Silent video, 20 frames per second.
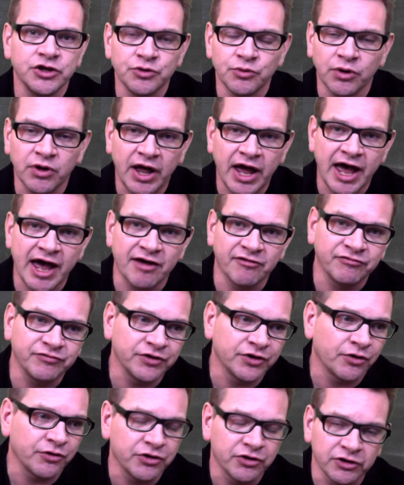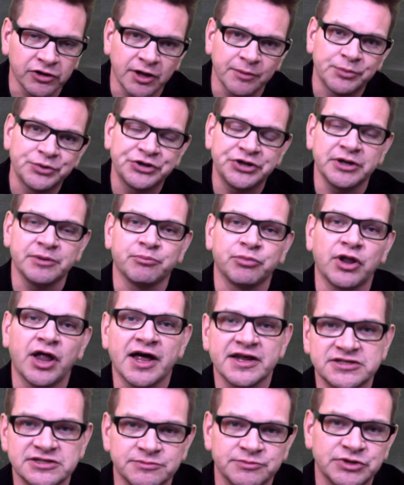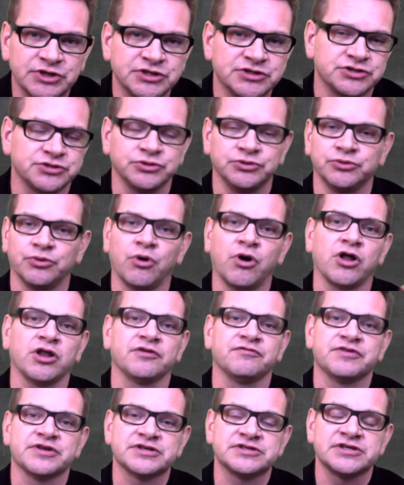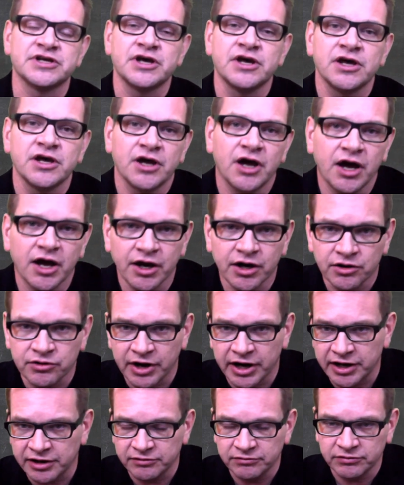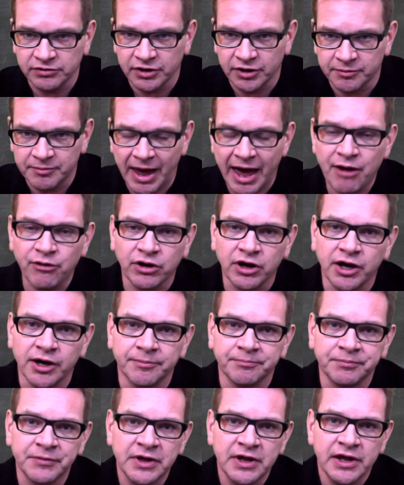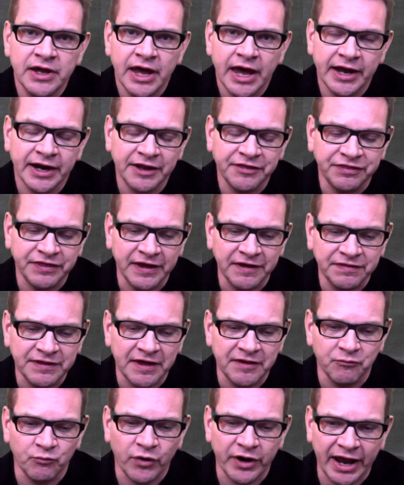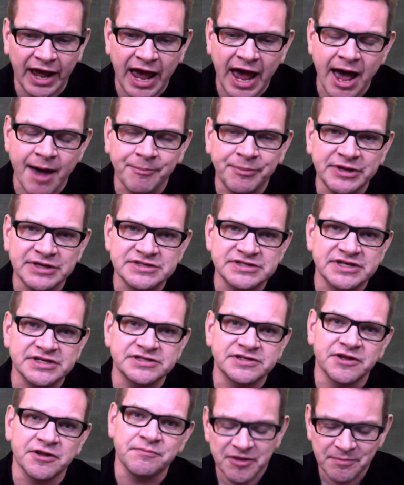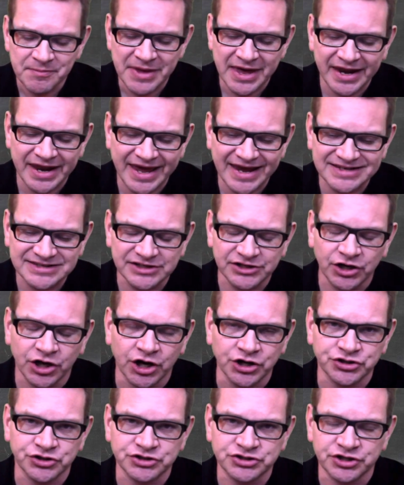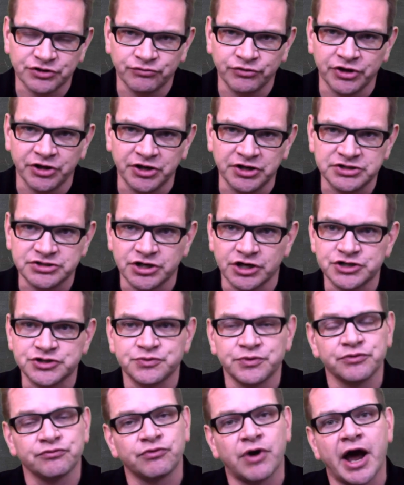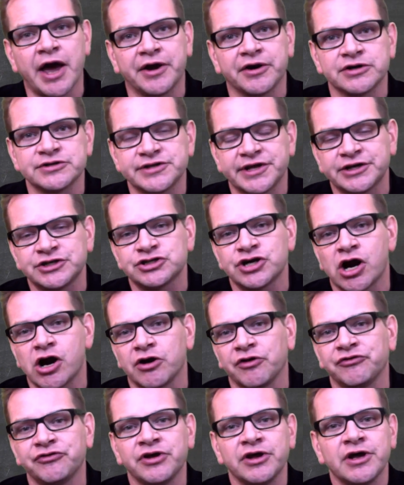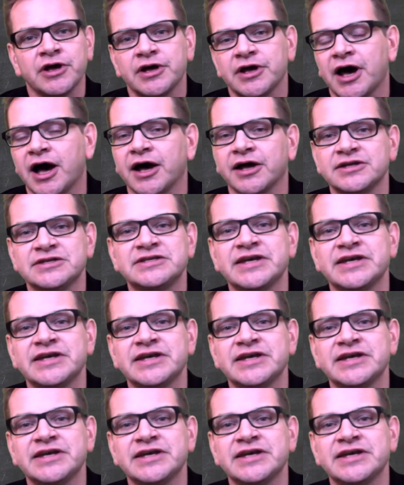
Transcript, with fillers: you will have, you know, your liberty blossom into all of this uh, great um, outcome. And I think that what happens is in the mid 1800s, it really starts with writers like Charles uh,